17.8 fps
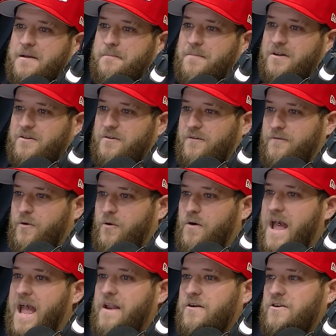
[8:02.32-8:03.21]
but the
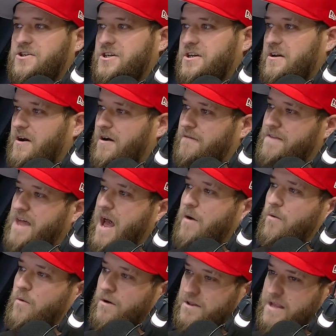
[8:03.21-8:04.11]
full energy of
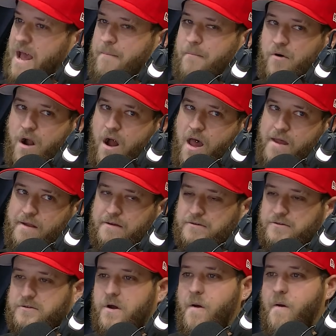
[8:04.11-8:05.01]
that, what that brought.
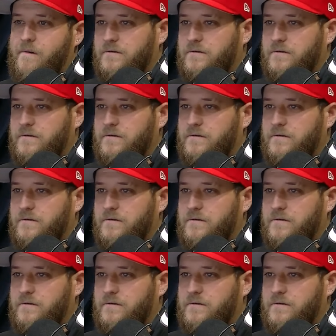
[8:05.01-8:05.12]
So